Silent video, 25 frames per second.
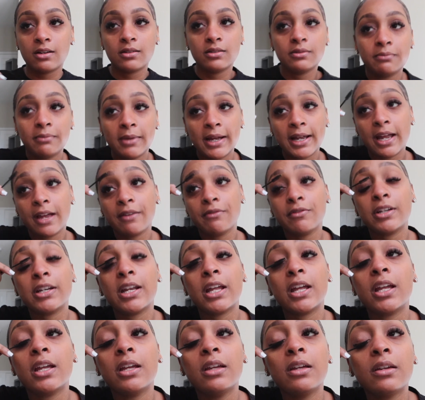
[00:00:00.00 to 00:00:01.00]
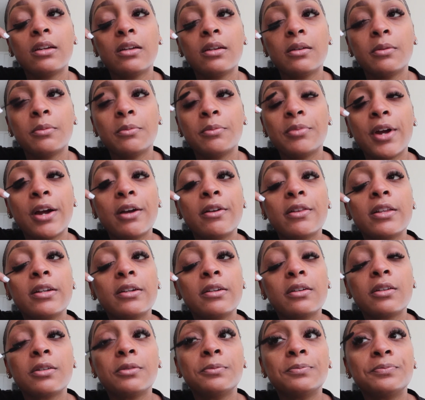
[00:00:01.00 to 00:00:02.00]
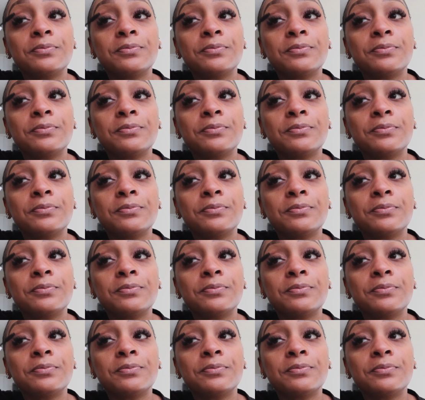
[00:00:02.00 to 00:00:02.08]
my everyday brow look.